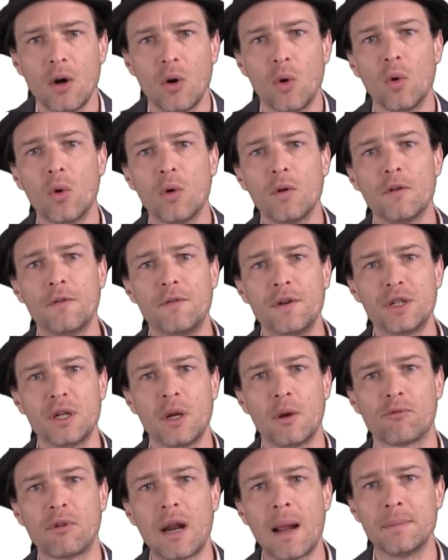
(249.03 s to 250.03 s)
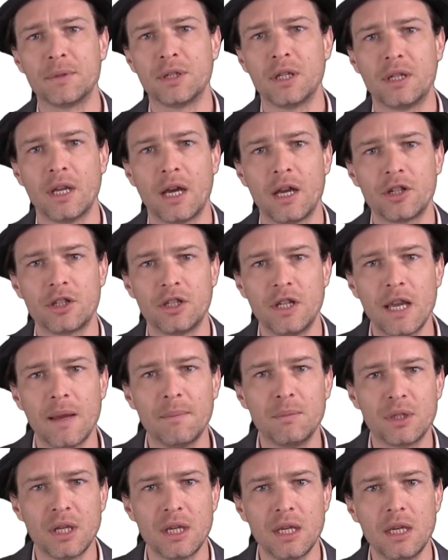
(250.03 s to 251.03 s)
or visit
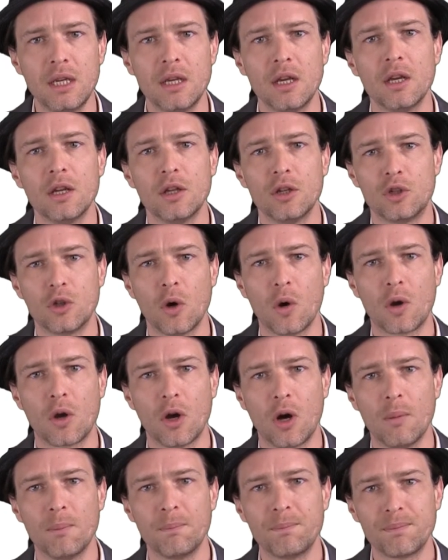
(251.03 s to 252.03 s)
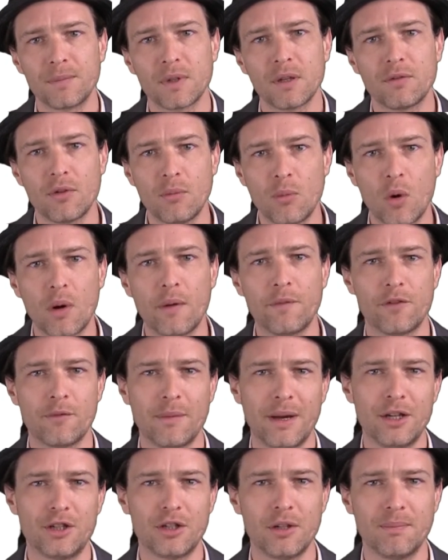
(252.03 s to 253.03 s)
raptor-dmt.com for more
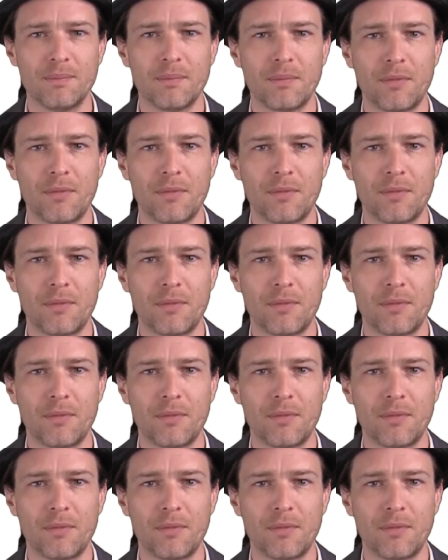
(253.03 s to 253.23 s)
information.